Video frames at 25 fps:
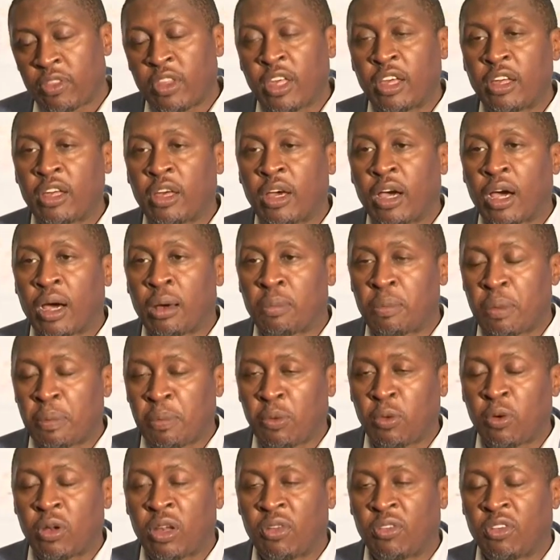They are
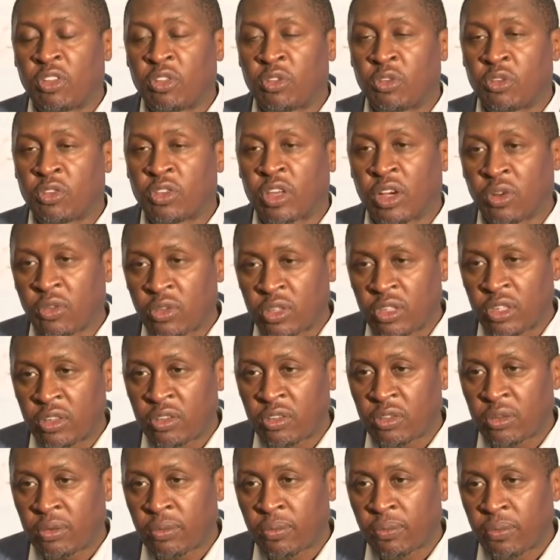people who live in those
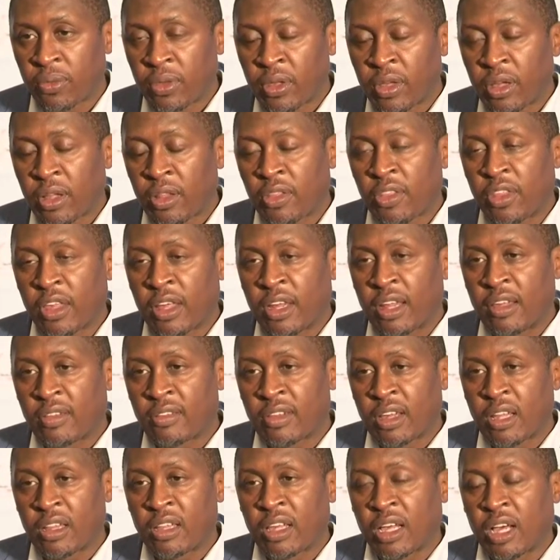counties, they
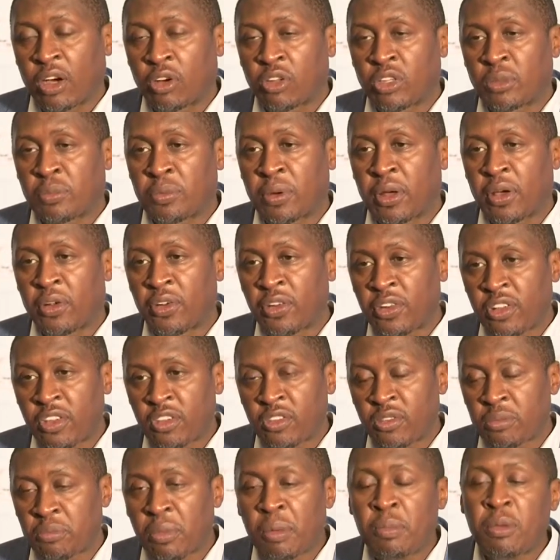understand the county
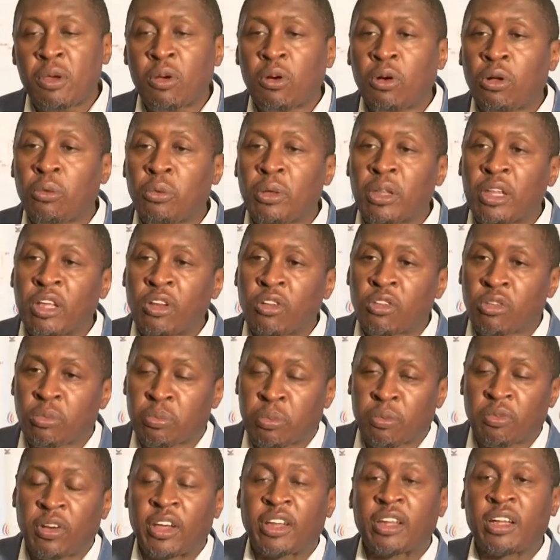priorities. Maybe all we need is
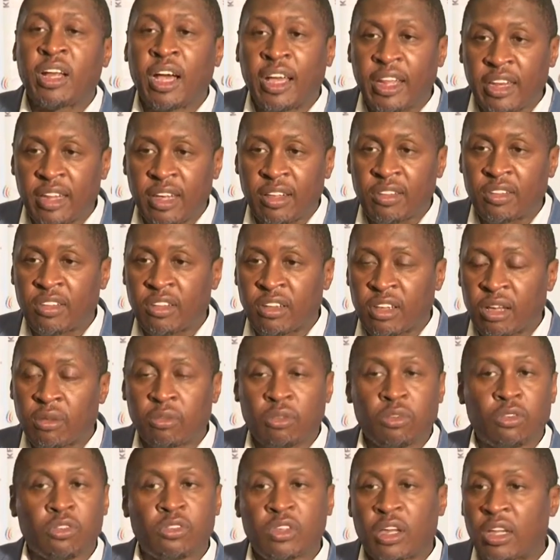to provide guidance in
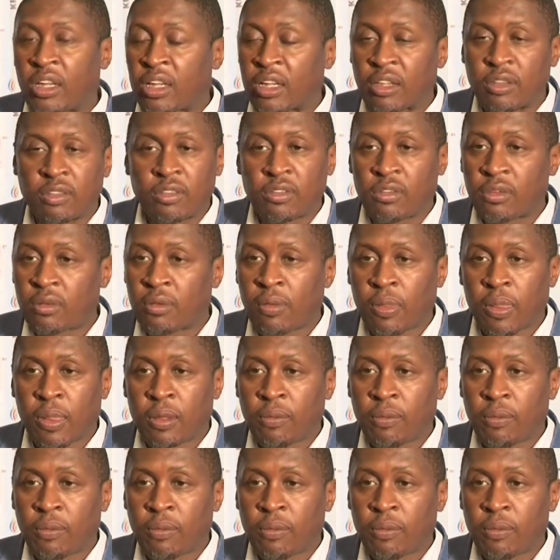terms of standards.